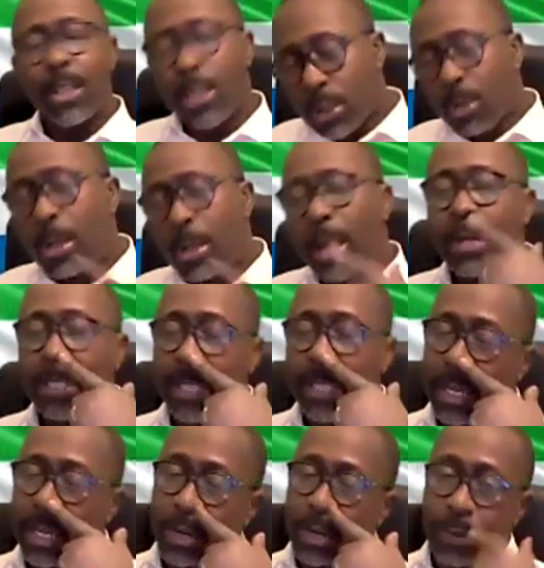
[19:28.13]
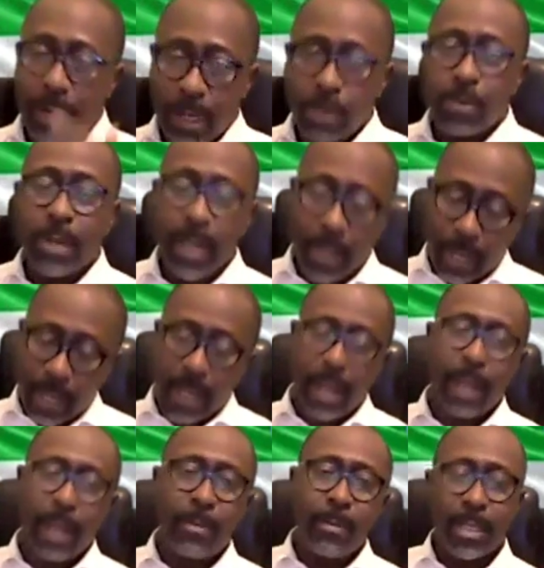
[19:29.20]
So let me take a quick look again, like
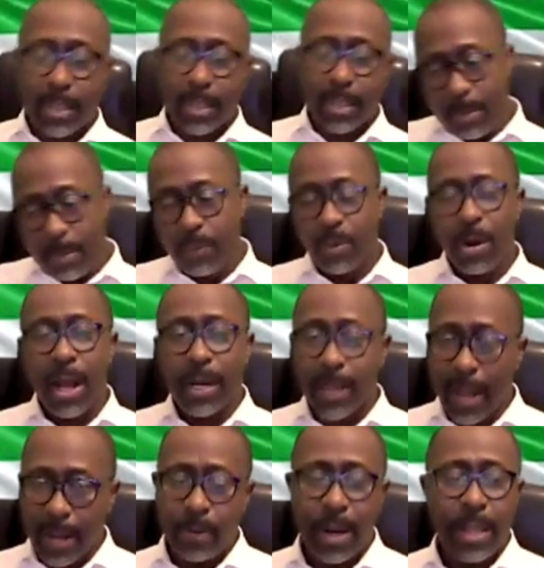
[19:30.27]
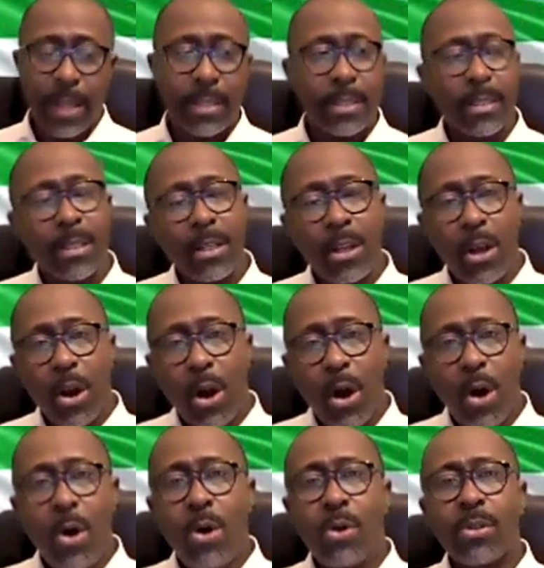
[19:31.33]
I've been saying before, I digress,
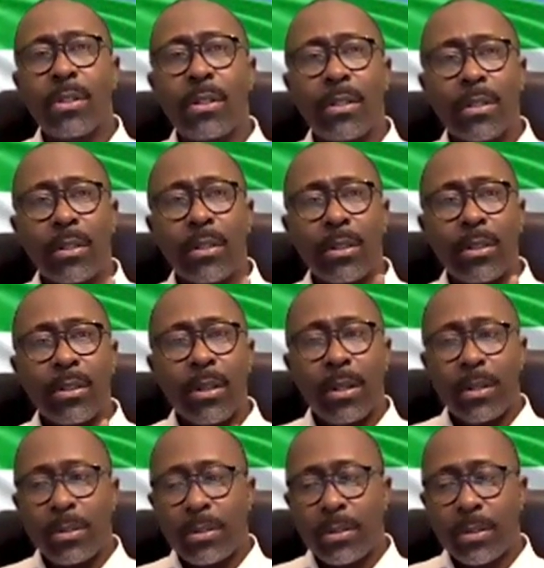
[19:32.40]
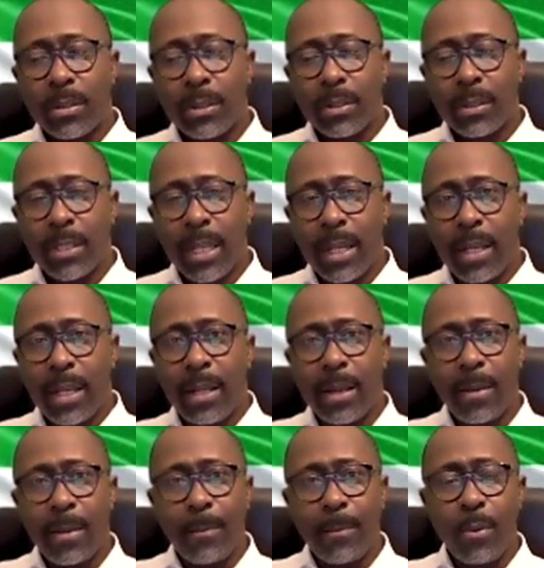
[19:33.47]
on
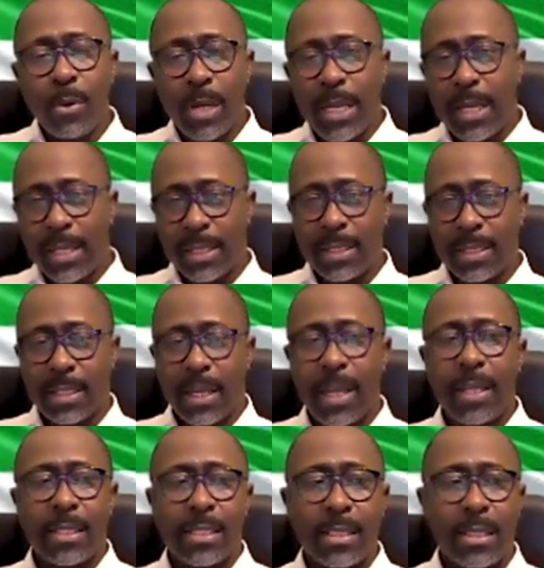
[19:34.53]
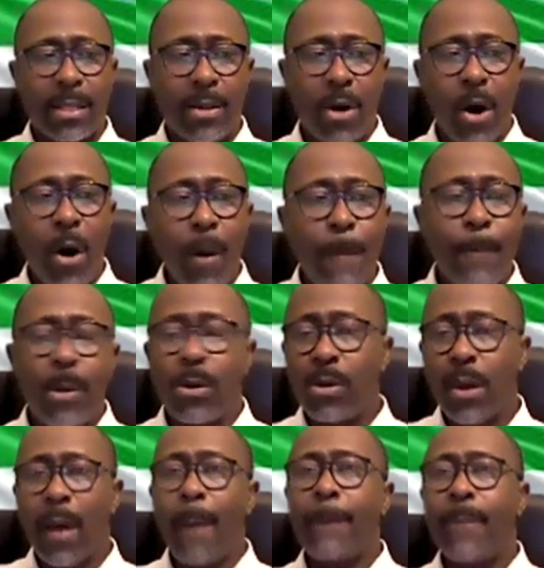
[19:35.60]
the police, its
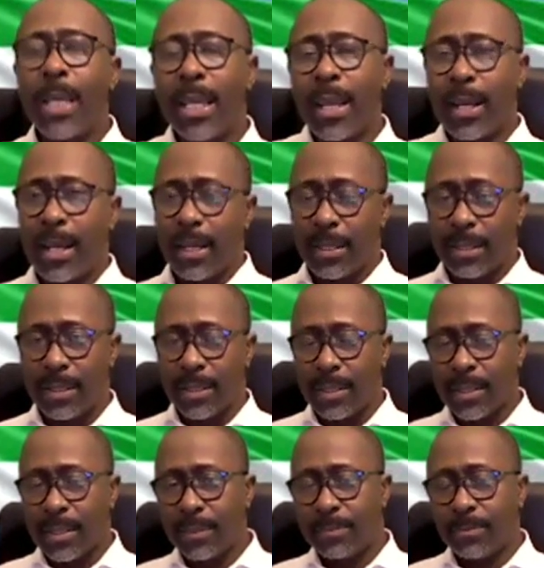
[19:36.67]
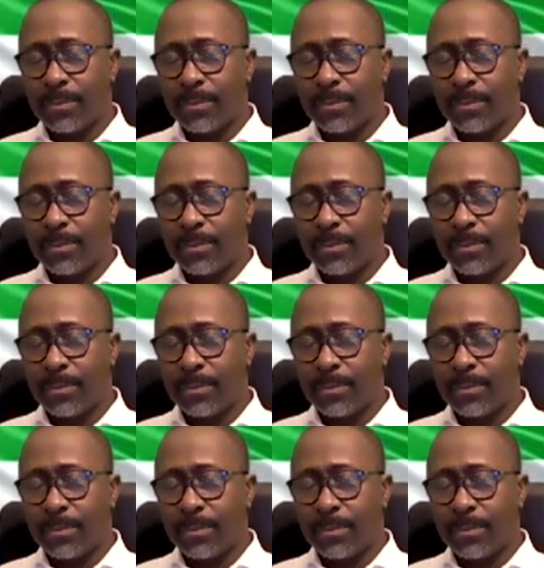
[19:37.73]
humble beginnings.